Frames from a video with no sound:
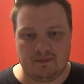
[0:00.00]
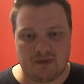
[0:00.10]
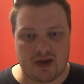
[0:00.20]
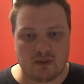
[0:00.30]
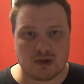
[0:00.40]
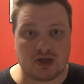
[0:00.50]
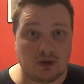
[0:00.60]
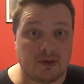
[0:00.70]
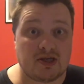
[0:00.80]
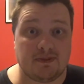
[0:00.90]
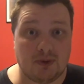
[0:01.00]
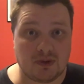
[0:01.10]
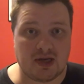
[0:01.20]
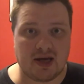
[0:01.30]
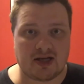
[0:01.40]
They will still be
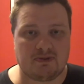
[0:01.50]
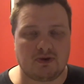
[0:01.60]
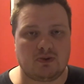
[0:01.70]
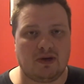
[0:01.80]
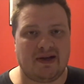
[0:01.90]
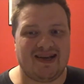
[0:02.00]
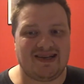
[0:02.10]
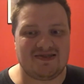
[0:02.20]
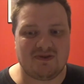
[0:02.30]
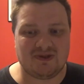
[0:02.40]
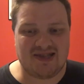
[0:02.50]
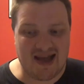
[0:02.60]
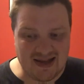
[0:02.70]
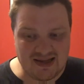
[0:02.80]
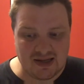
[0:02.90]
supporting Xbox One. It is not
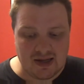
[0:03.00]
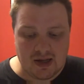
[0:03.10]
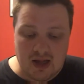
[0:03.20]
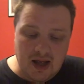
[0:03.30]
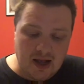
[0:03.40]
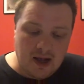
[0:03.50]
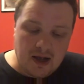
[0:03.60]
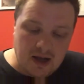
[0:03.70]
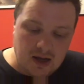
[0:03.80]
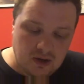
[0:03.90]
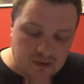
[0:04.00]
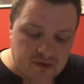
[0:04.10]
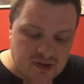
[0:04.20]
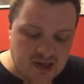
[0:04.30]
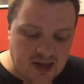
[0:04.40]
dead. A lot of
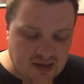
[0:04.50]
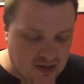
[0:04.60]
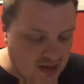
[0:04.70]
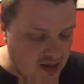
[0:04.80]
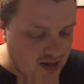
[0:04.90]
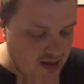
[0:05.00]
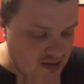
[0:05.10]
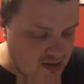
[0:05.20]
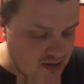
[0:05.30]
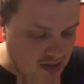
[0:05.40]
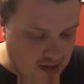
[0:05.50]
you saying that that is